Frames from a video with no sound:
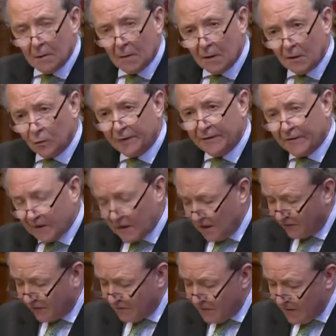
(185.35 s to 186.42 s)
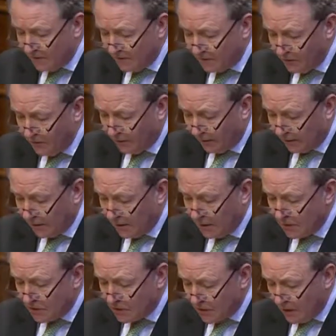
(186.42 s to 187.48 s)
My lords, the case of Mary Dugan
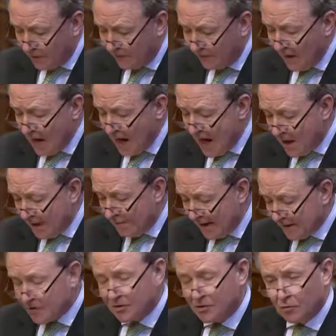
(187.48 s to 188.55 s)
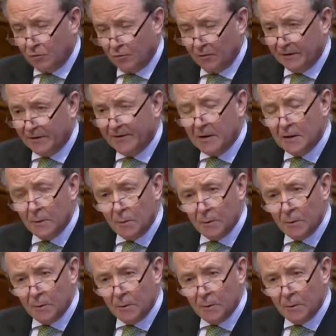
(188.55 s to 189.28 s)
shows how that assurance,